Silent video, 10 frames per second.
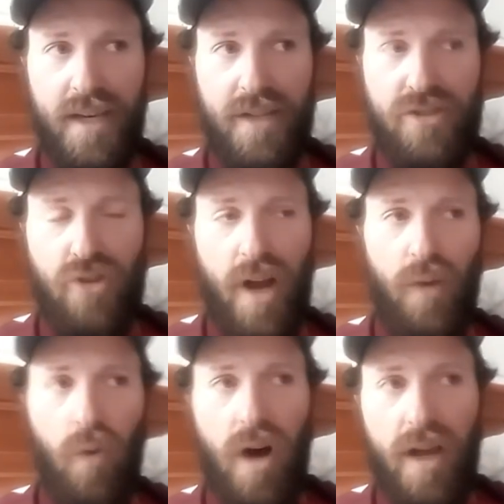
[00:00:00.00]
try to
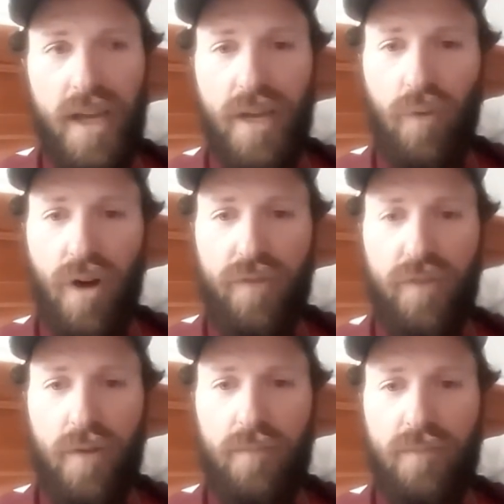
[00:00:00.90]
walk anywhere
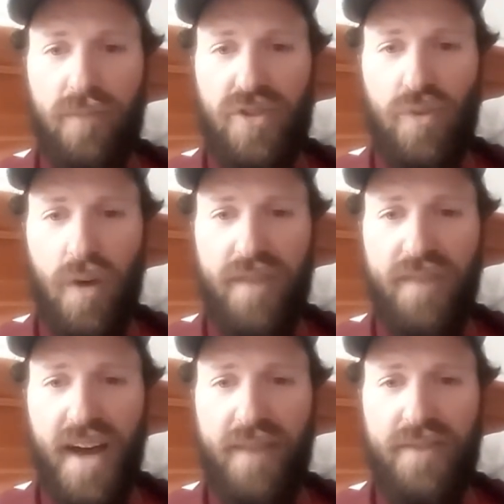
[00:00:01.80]
from
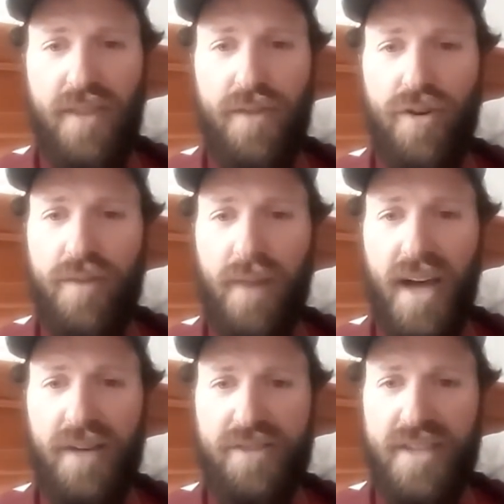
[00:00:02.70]
twenty-five to thirty
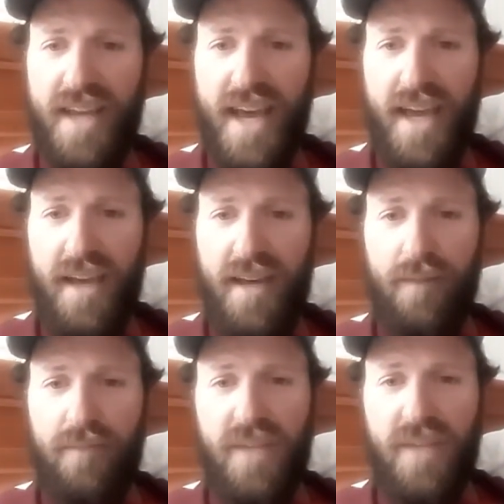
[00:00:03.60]
miles a day.
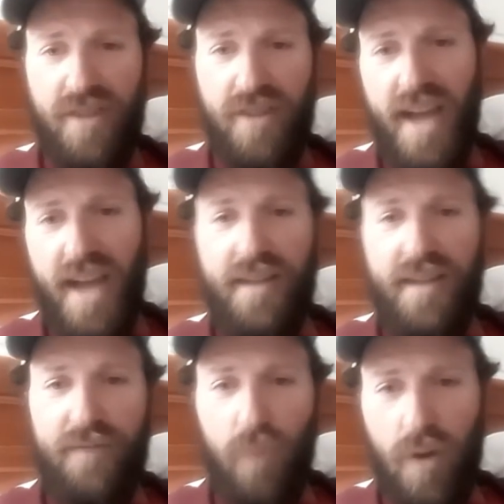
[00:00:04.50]
Yesterday I
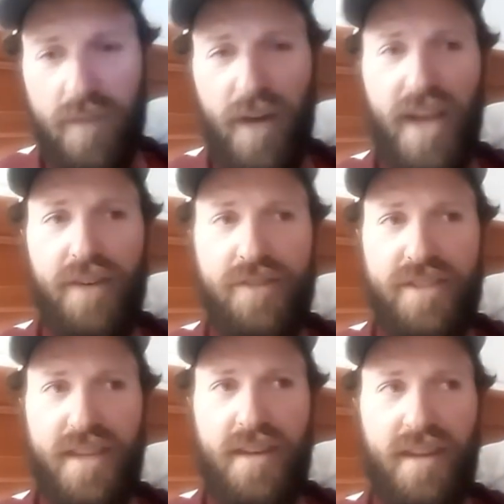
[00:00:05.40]
did forty miles,
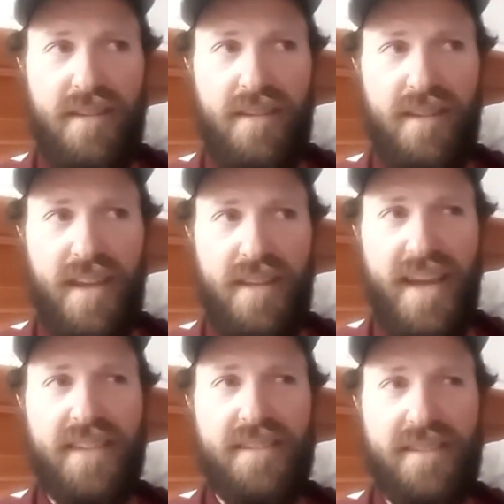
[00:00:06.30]
and in
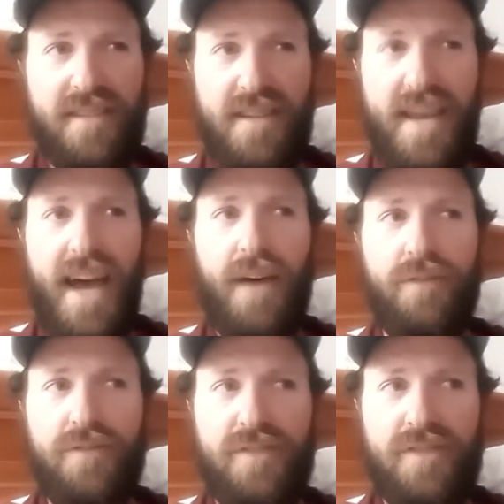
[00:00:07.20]
Texas, the
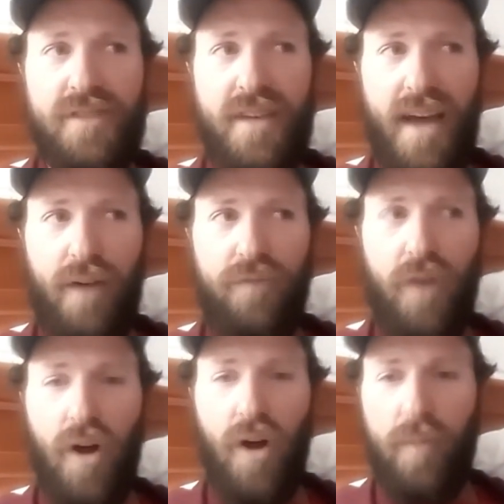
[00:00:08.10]
towns, how
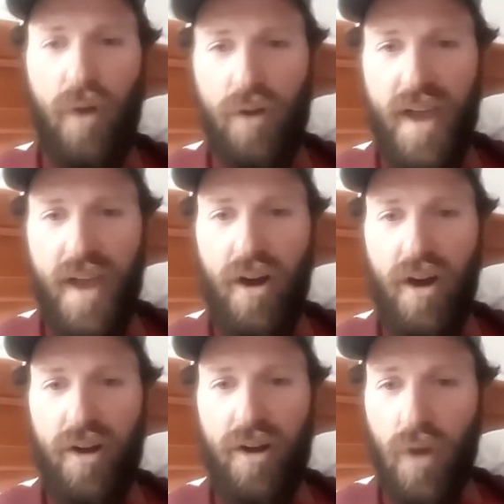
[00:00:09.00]
far apart they
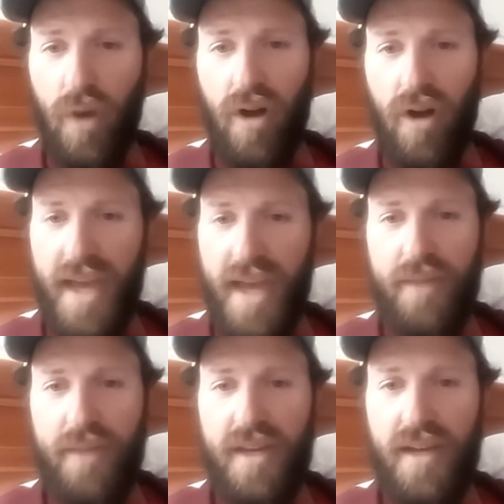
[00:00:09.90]
are and where I'm camping